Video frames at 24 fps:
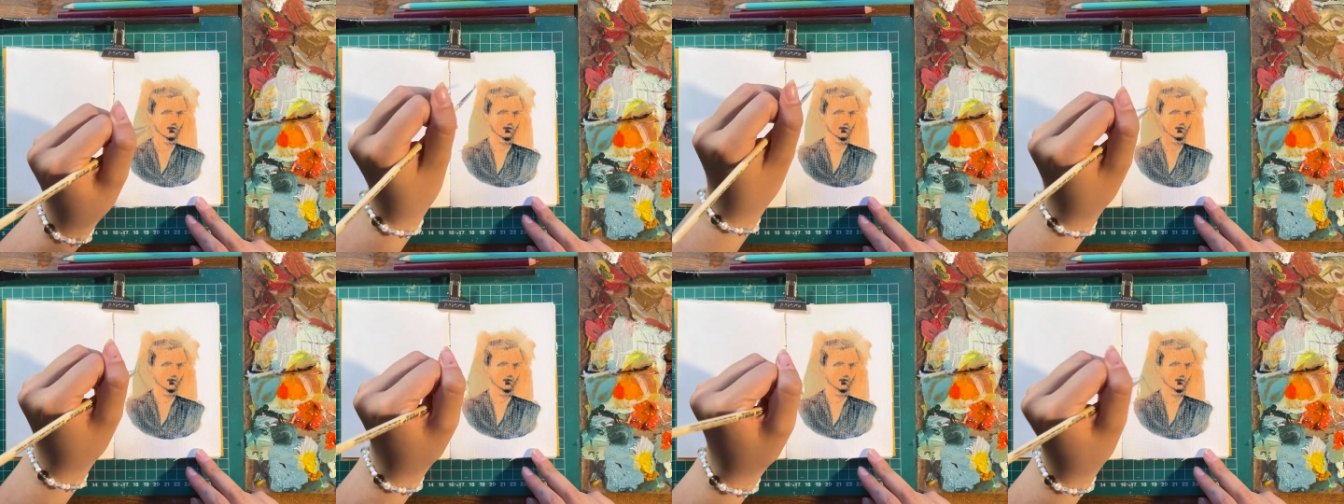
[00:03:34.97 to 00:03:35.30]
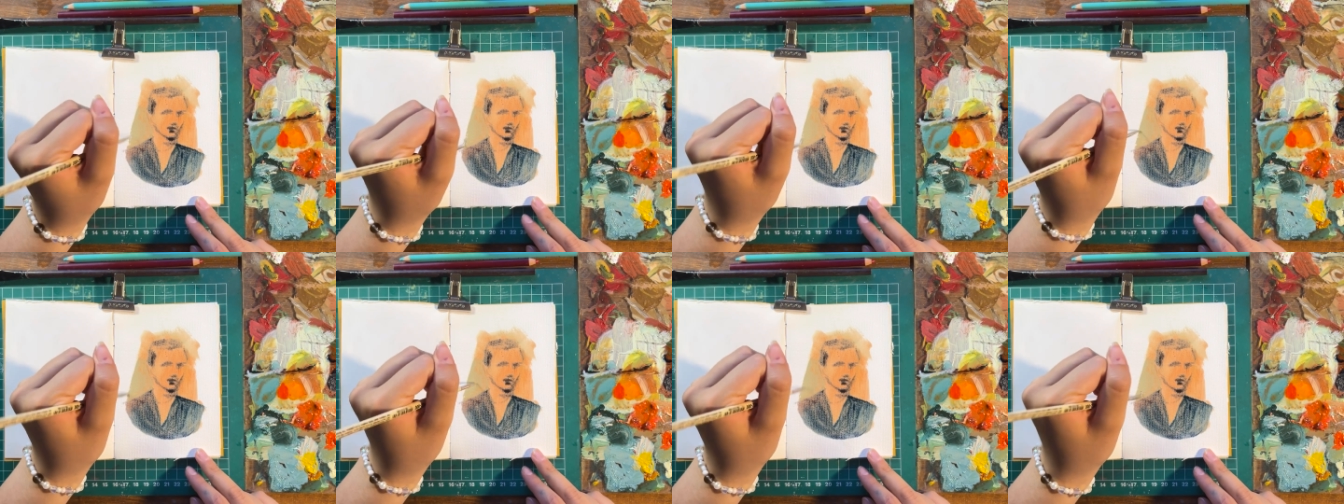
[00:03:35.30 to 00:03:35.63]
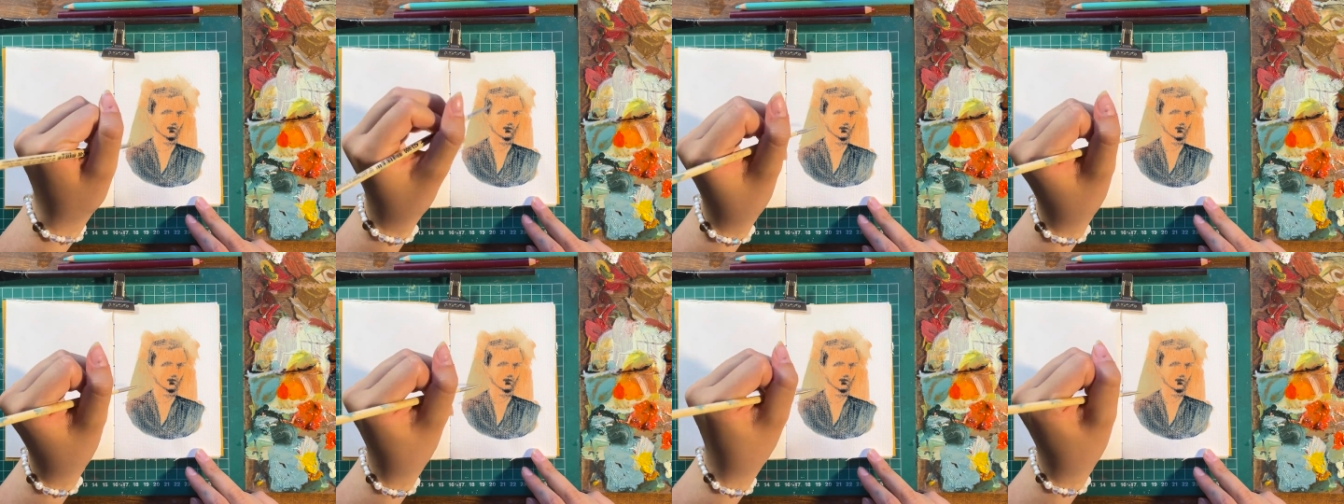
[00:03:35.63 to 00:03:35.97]
wanted
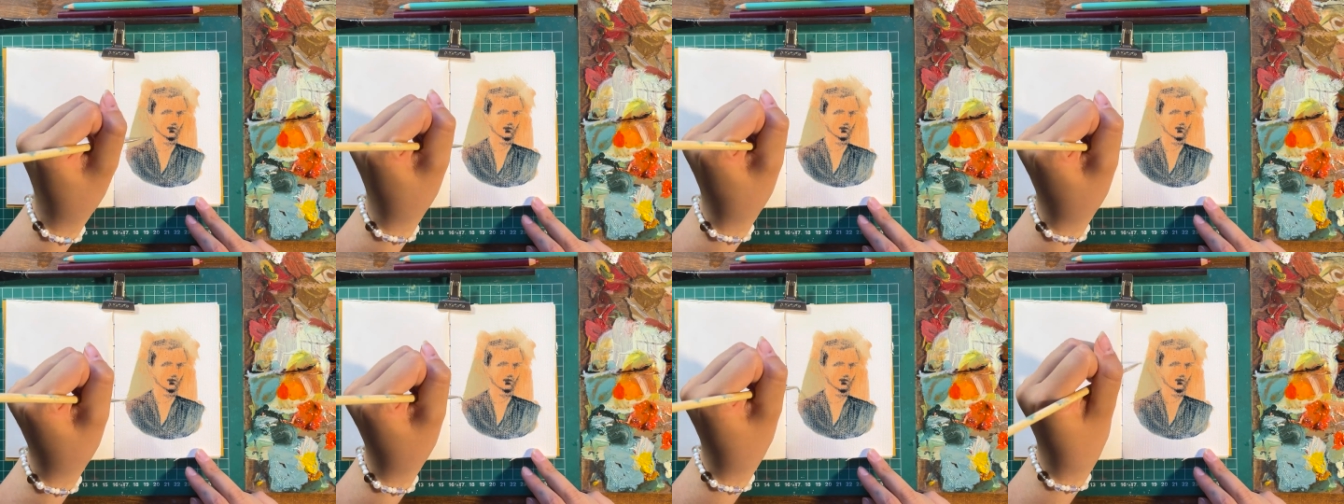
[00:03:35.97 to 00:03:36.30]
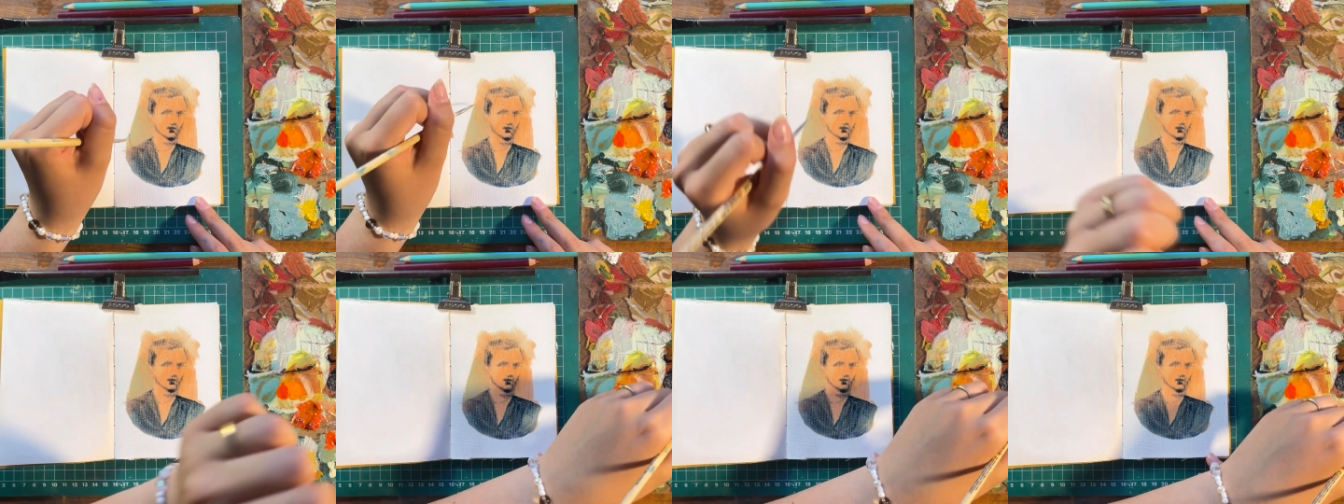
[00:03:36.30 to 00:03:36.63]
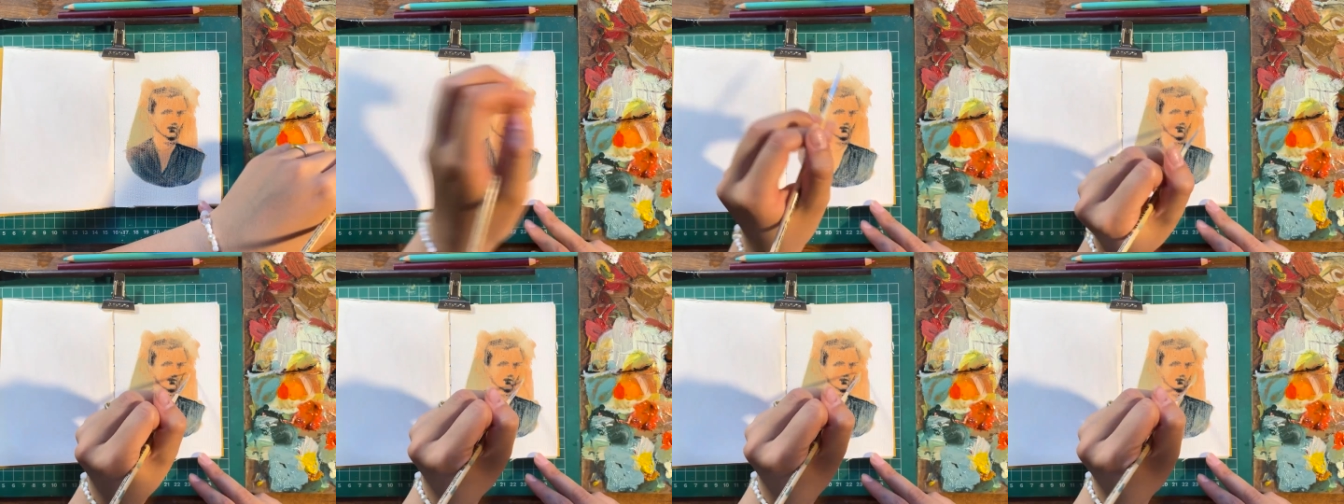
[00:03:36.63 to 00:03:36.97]
to make
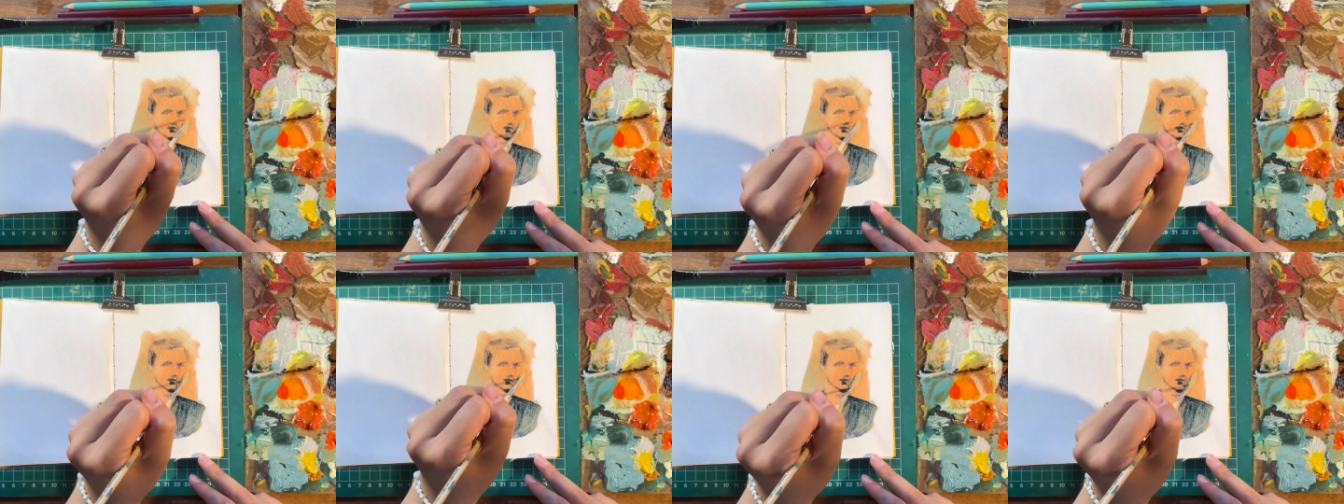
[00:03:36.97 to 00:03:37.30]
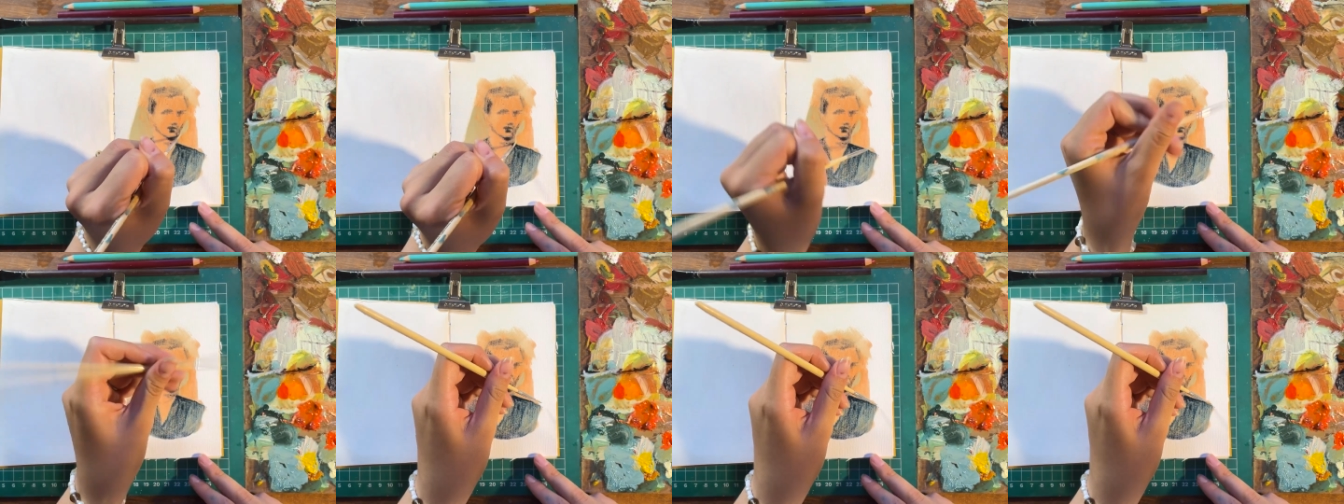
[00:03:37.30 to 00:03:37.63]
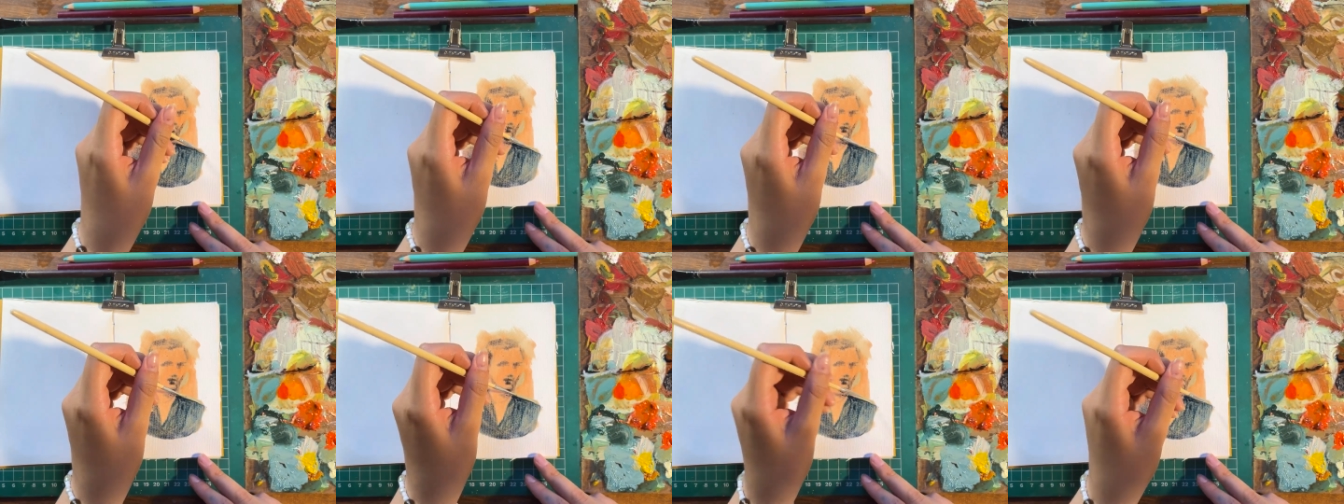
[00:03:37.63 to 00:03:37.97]
the
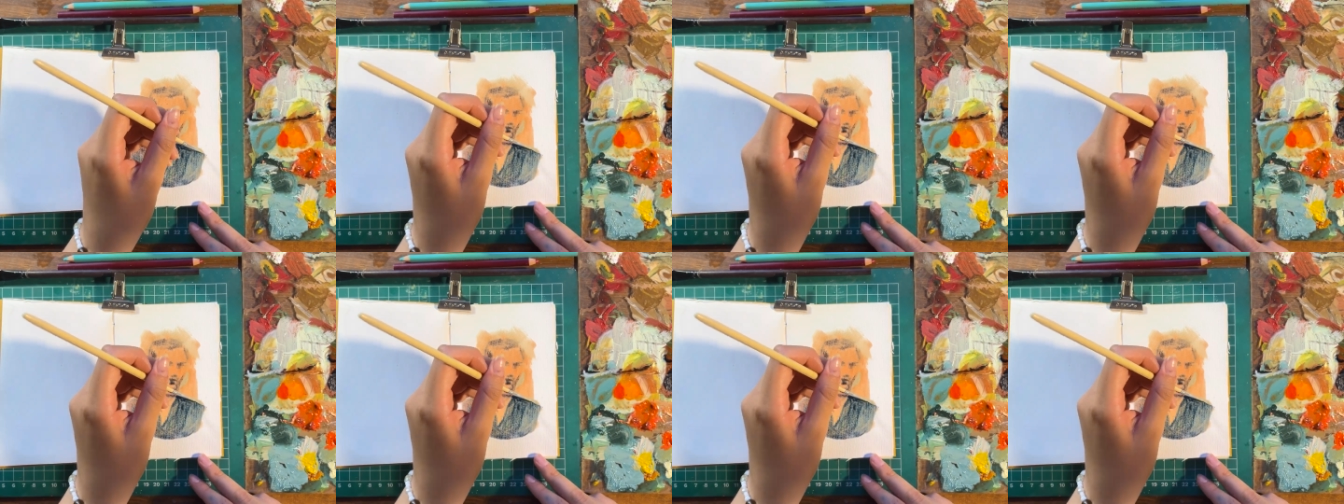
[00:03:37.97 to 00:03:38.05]
colors